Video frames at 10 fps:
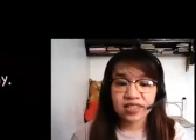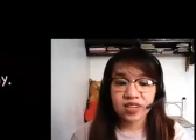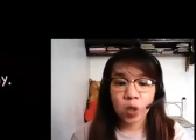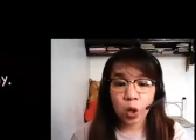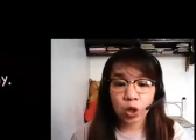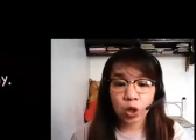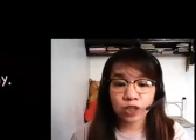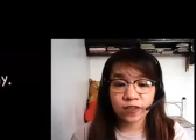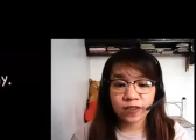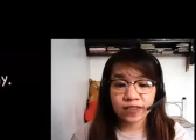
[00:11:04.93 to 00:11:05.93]

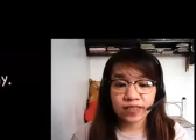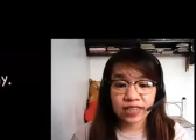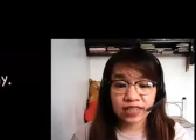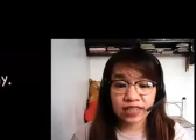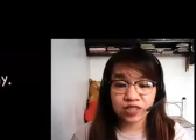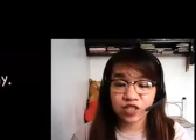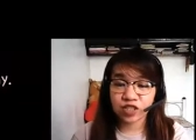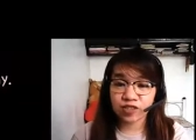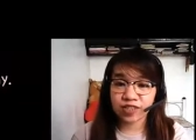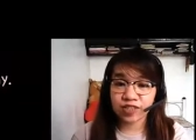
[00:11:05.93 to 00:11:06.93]
Con send
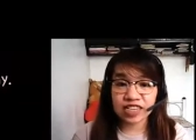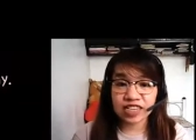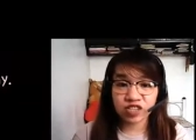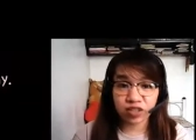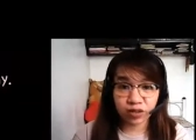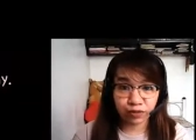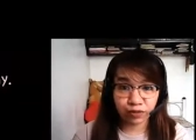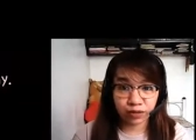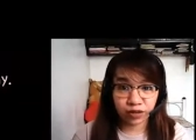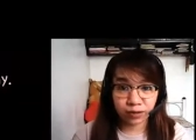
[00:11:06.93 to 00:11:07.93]
to CJ
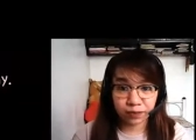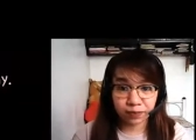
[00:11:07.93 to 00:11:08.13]
every day?